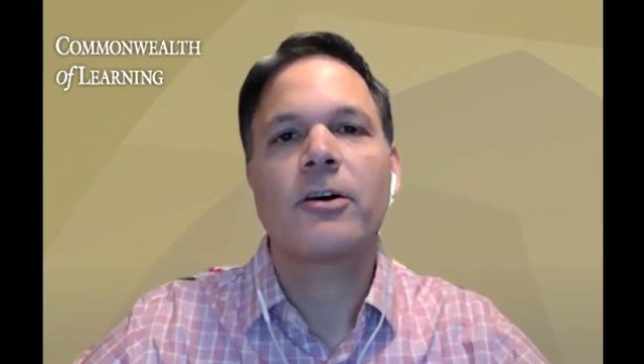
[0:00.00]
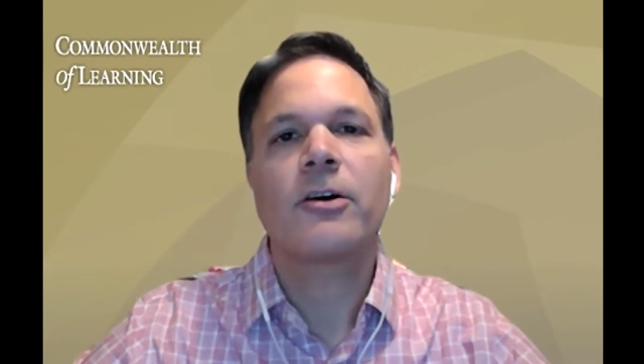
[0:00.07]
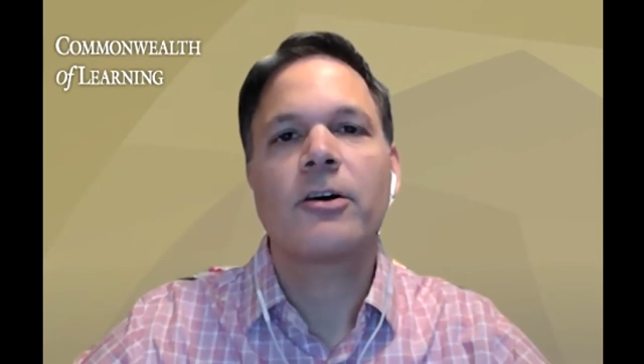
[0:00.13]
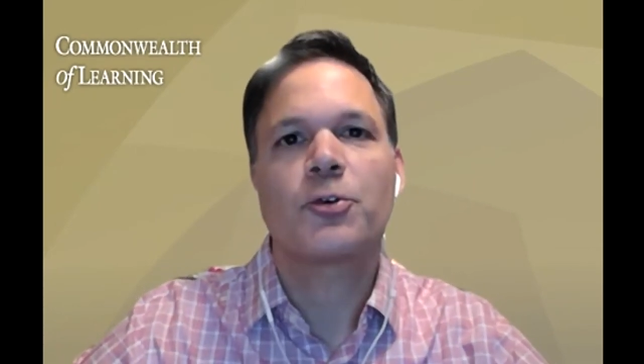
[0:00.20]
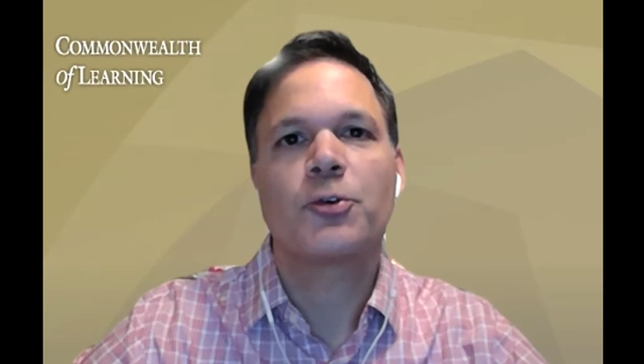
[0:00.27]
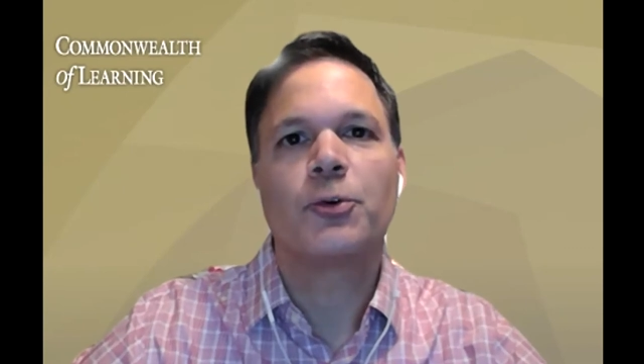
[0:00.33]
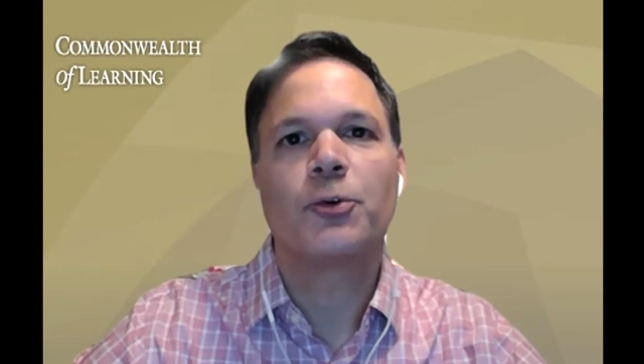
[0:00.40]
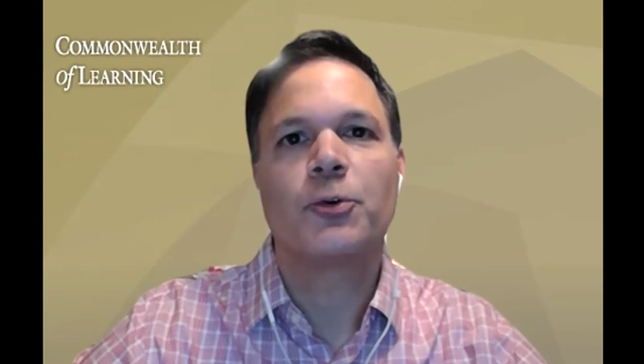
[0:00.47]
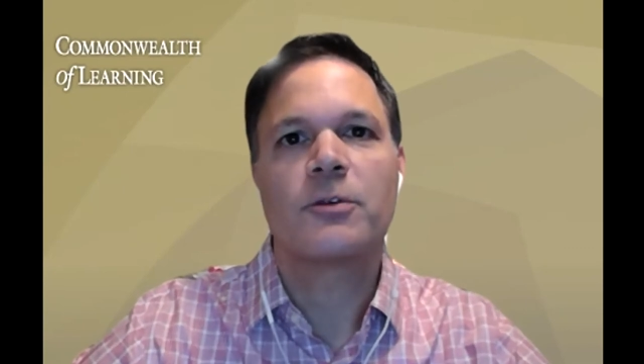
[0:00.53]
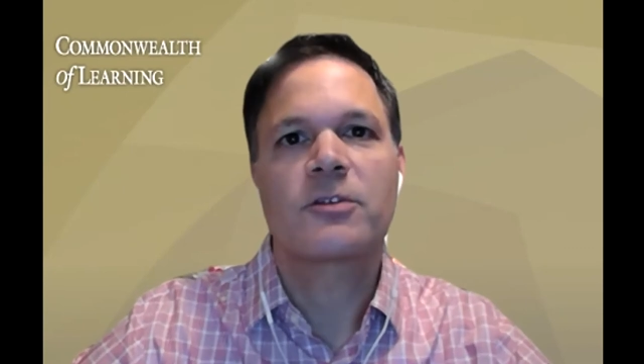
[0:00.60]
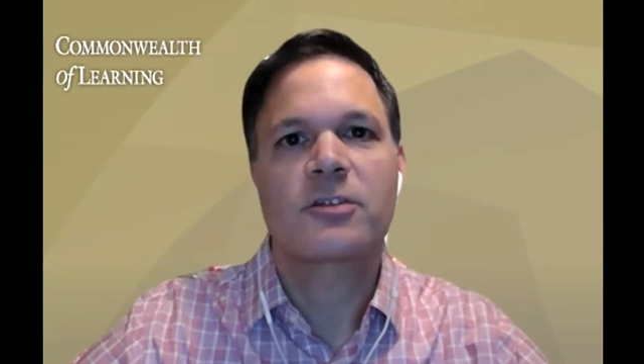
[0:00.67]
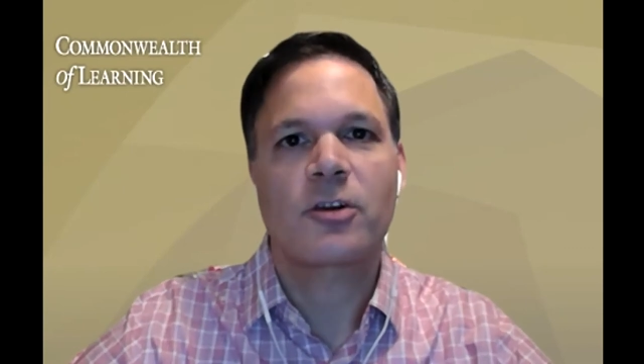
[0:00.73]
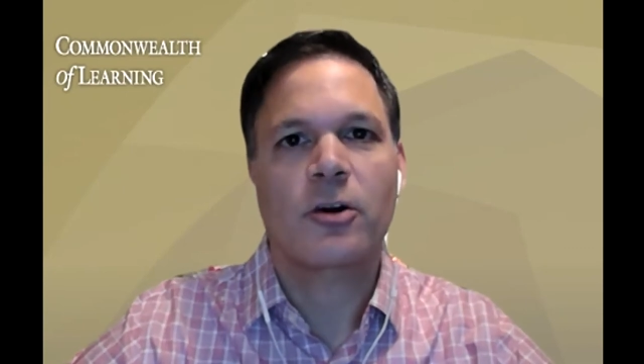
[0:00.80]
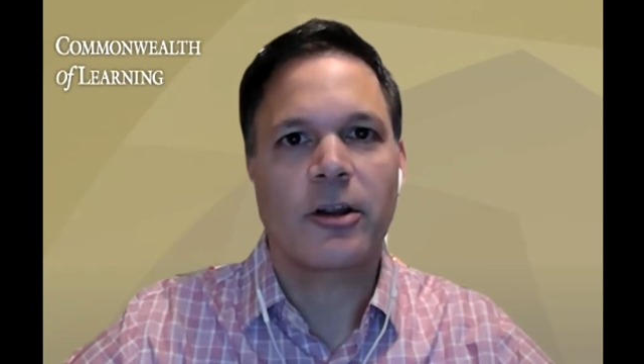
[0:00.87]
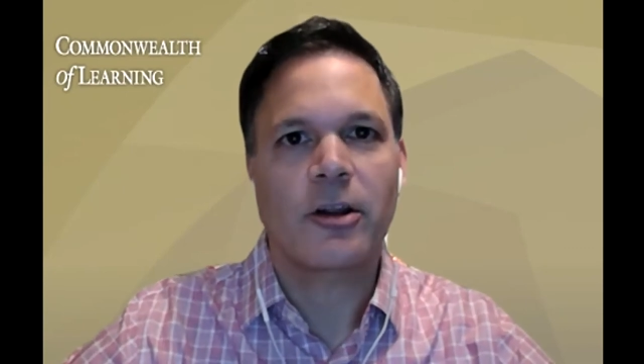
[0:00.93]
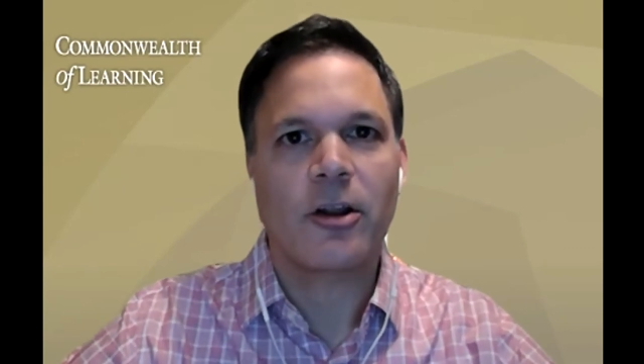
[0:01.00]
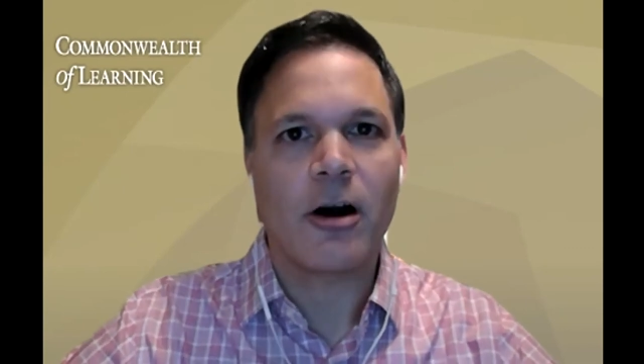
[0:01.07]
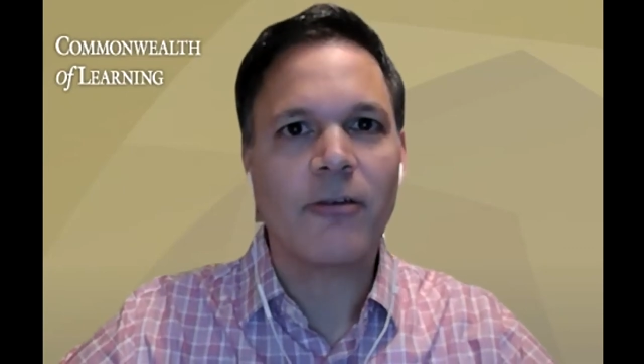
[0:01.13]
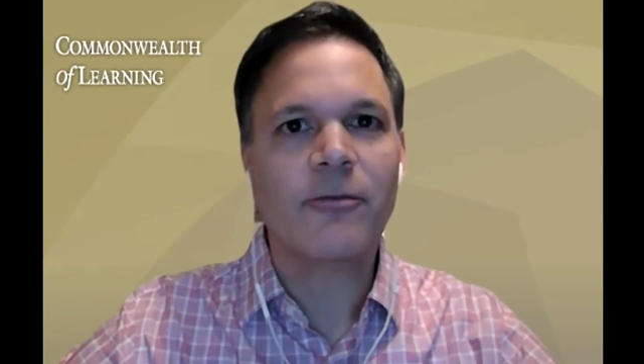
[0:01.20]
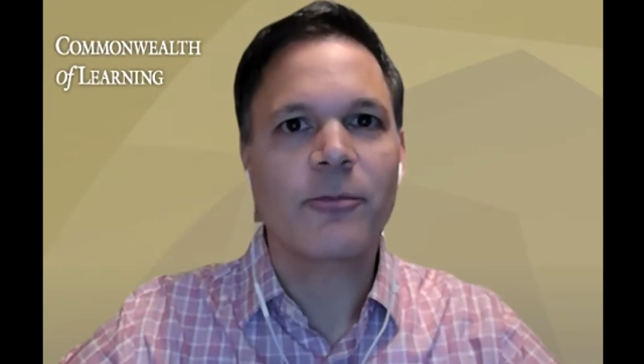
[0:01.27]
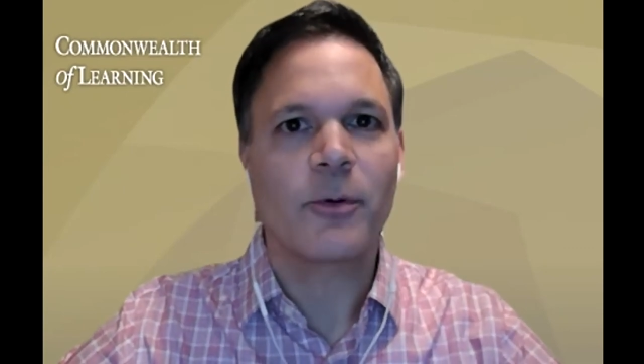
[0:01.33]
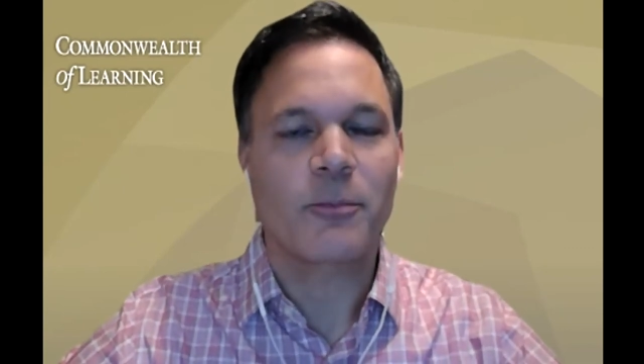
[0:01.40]
who started
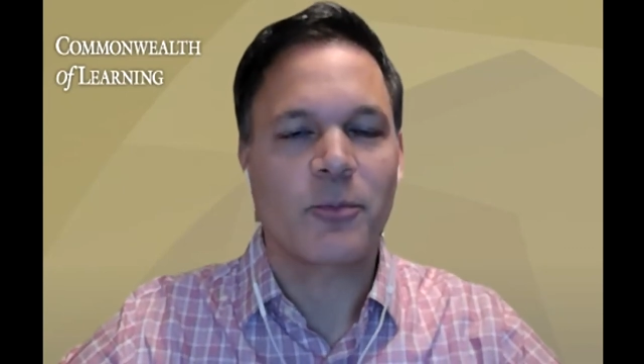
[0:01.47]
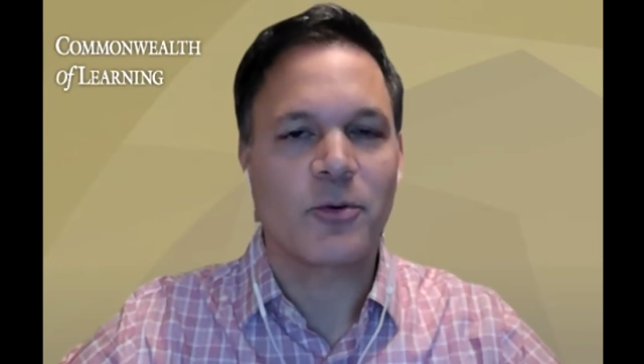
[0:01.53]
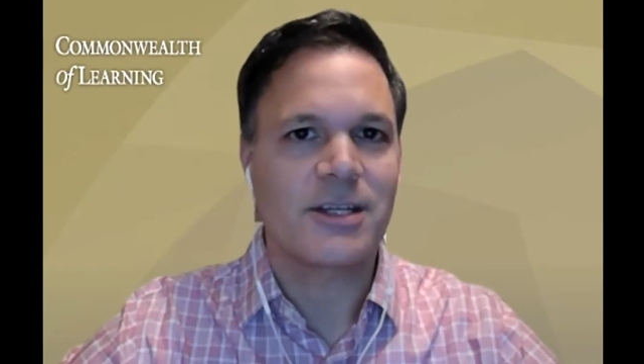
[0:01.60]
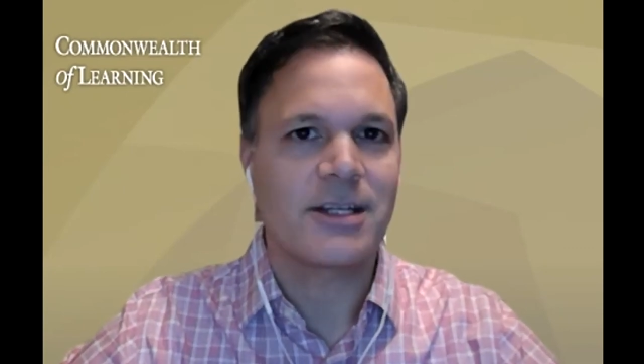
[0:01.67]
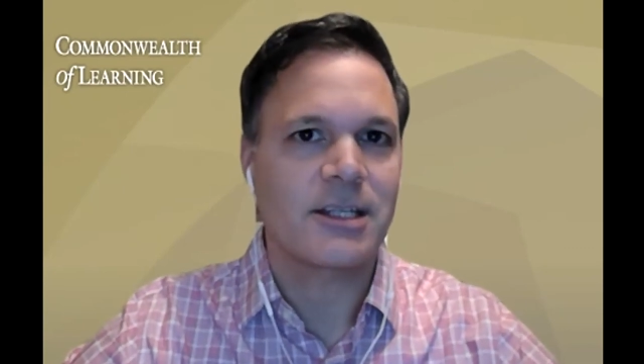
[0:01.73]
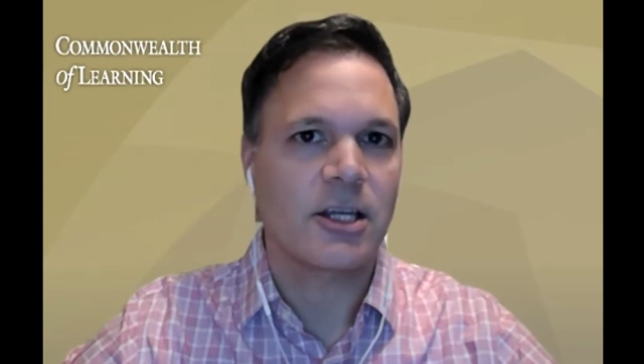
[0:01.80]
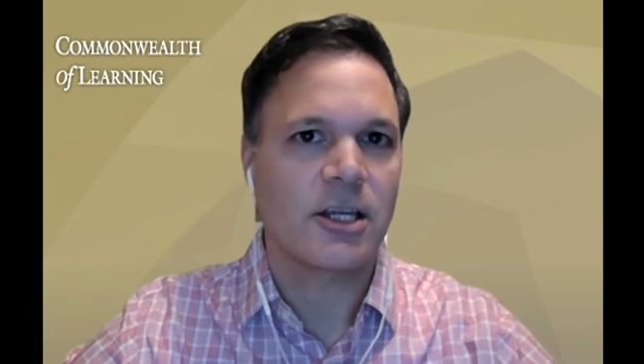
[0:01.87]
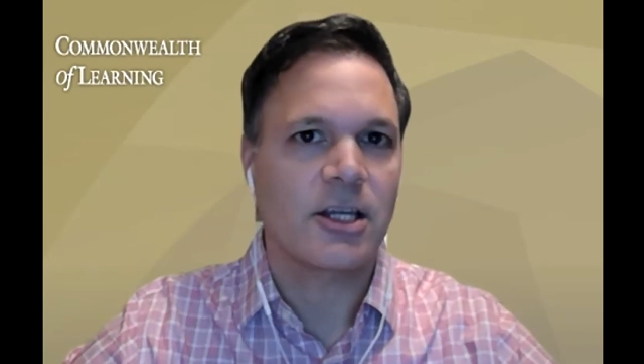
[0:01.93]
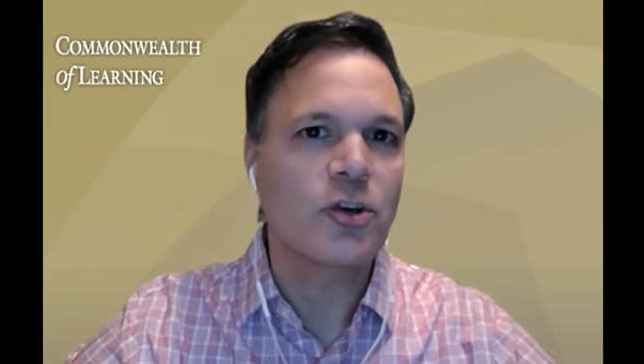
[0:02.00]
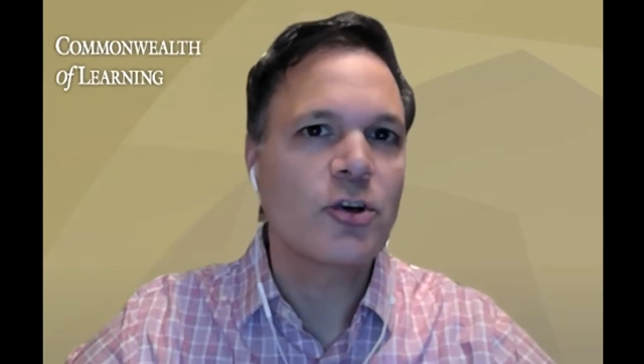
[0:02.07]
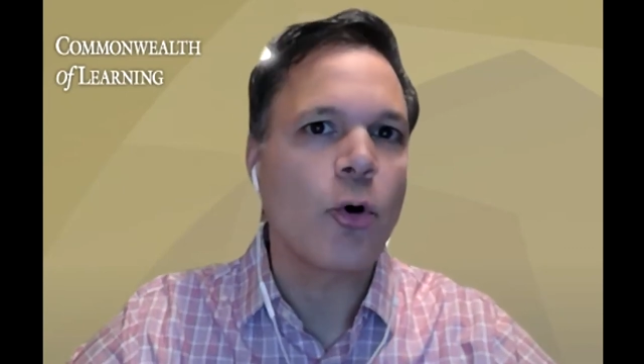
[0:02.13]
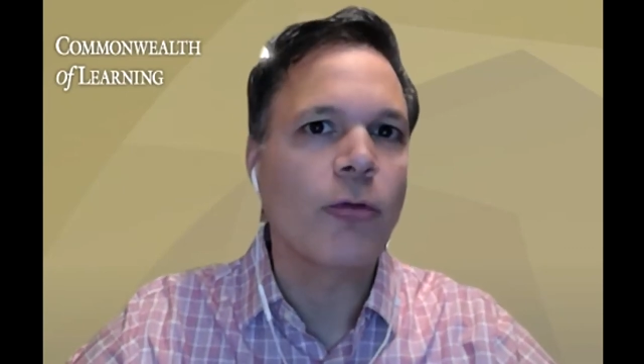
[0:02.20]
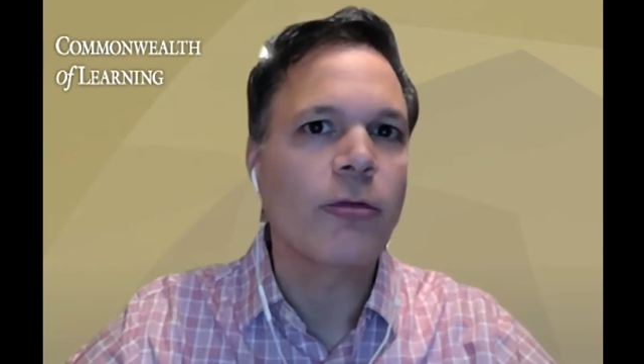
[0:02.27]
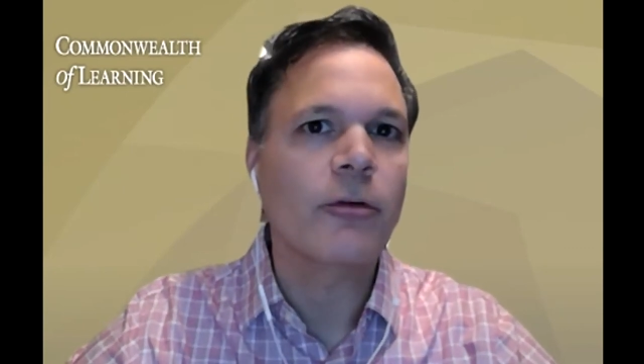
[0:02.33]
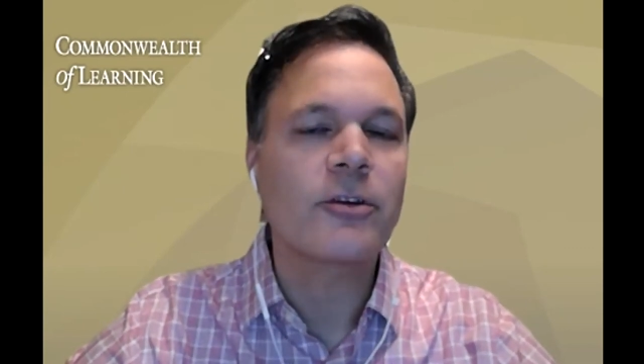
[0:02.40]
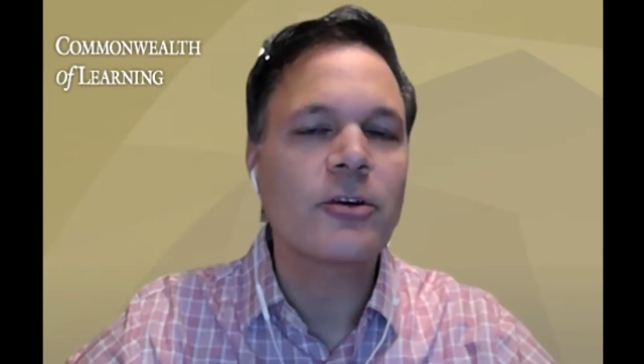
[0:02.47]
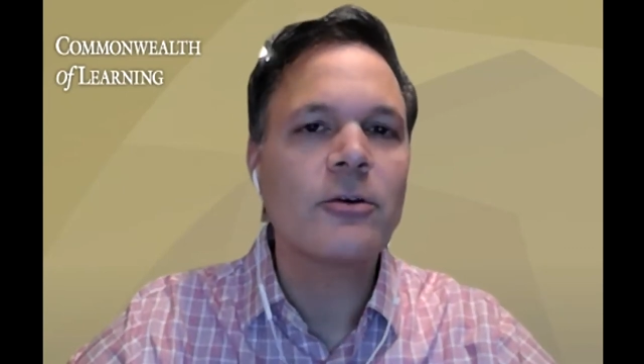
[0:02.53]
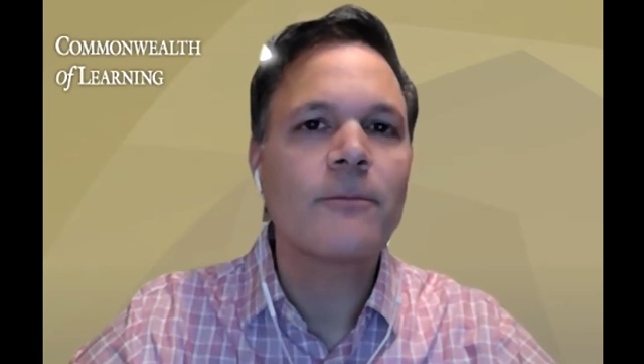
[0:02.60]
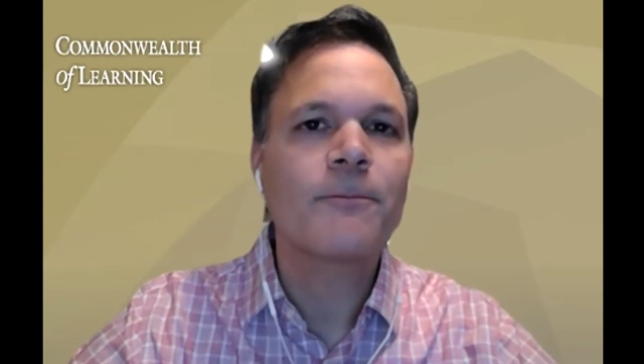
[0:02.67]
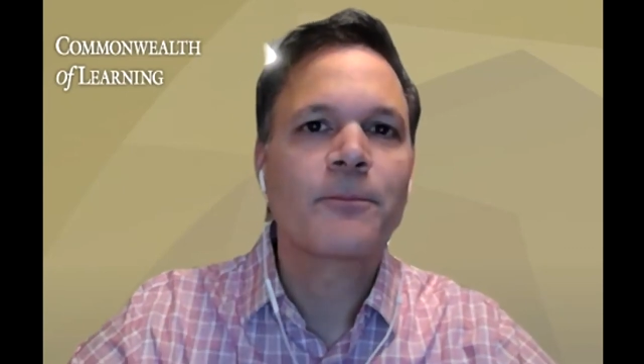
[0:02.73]
off with presenting a good overview